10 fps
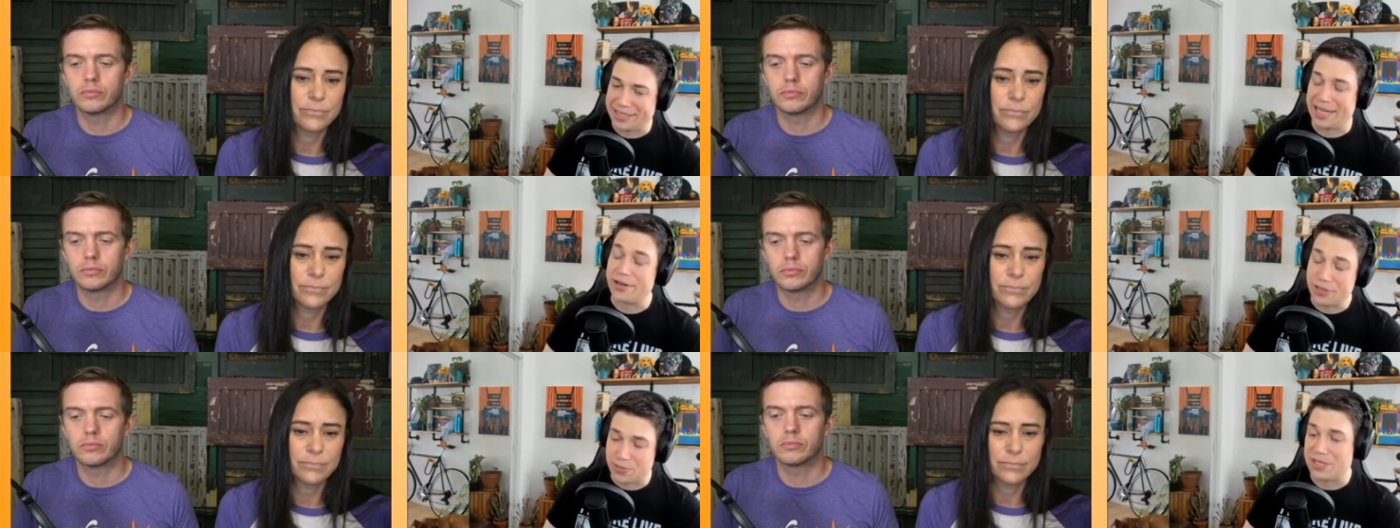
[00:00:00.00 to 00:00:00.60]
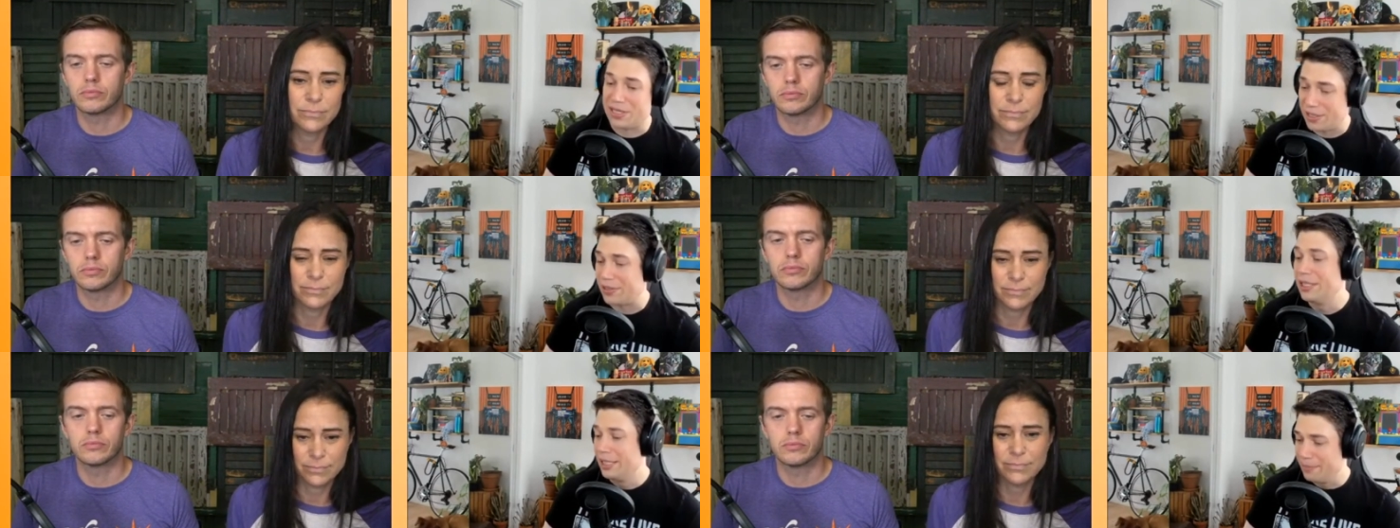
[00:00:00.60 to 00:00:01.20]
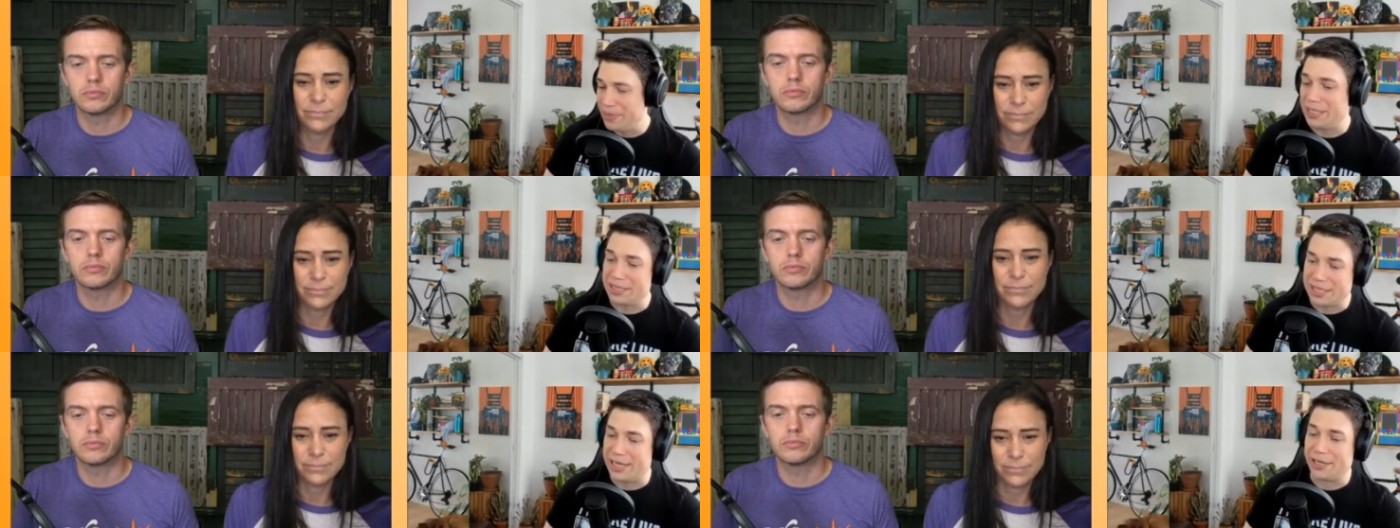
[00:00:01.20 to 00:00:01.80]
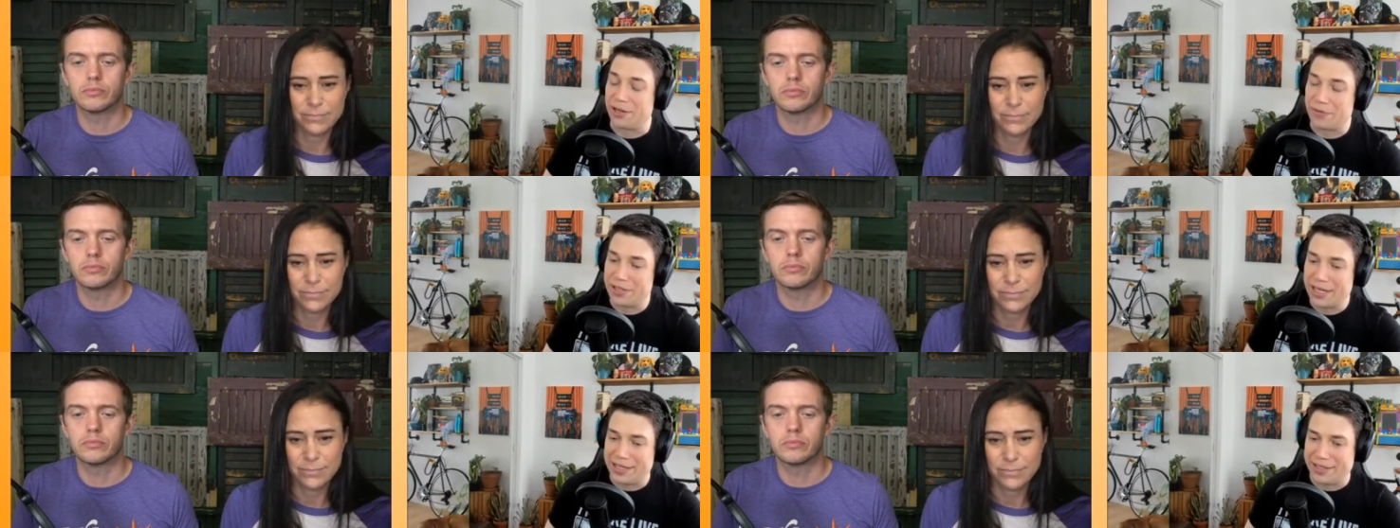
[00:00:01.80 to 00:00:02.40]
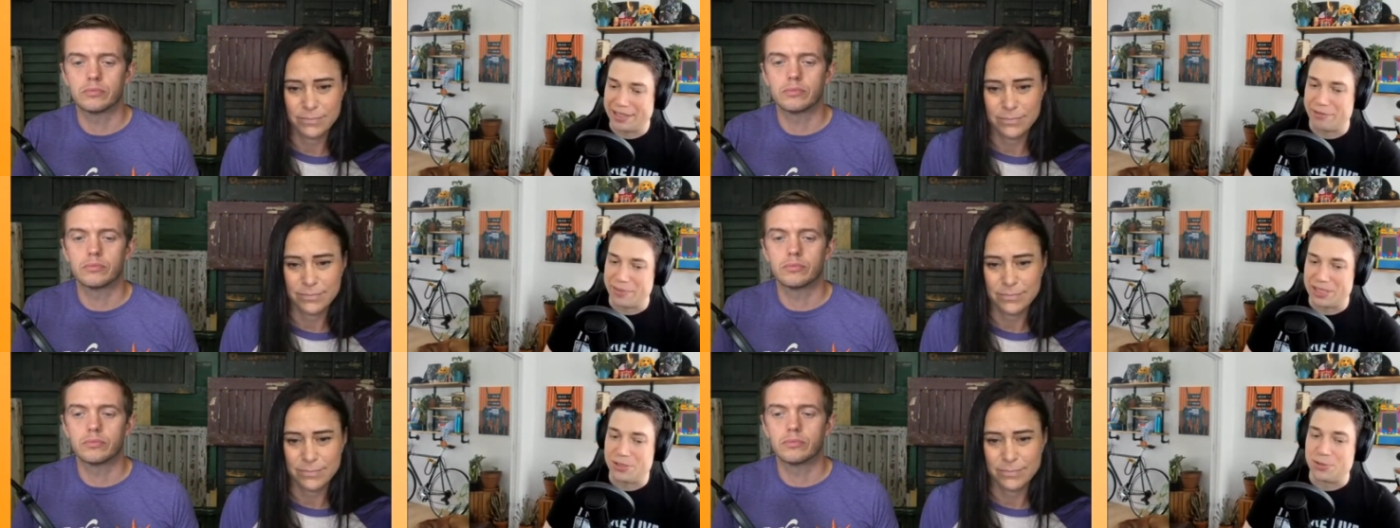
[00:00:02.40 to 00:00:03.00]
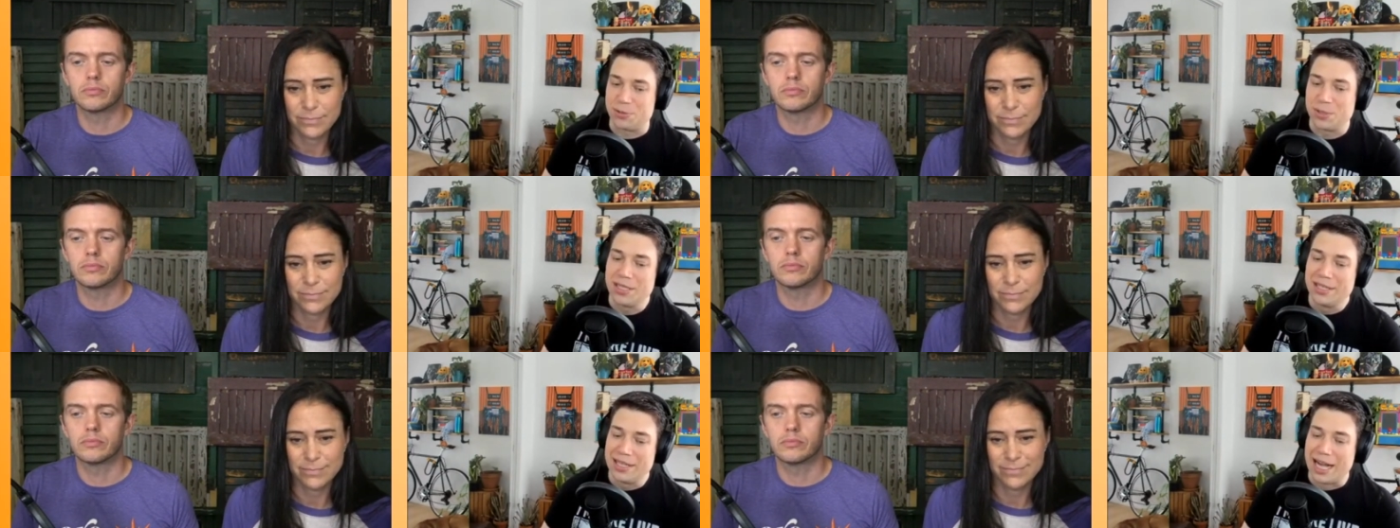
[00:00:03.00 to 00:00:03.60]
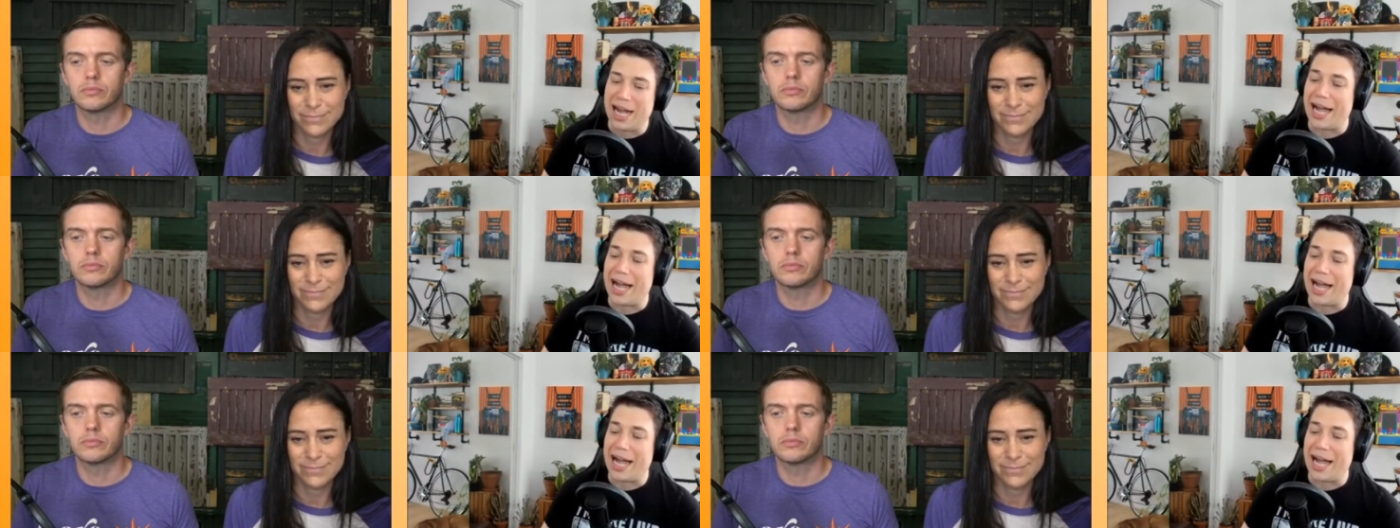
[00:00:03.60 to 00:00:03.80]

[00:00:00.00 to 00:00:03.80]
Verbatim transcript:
Speaker 1: Like, I think Sanders would still be signing off on that. I think that would be too